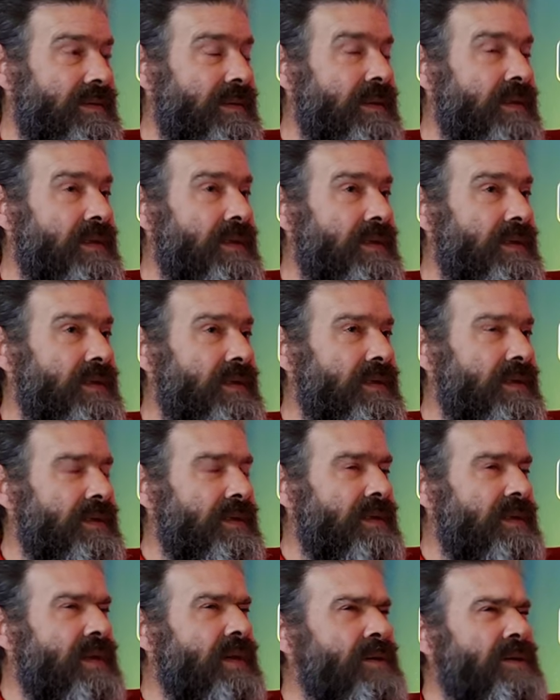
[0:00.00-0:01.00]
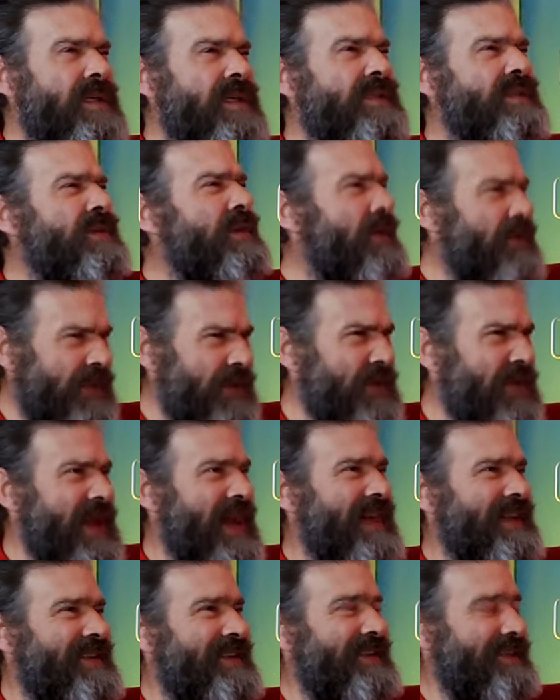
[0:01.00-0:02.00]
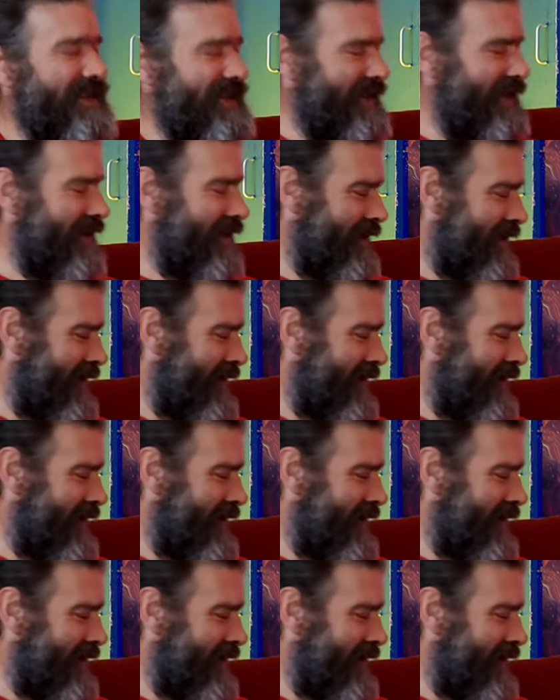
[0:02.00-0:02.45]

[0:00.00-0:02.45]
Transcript: we're not going to do that. No, let's not do that.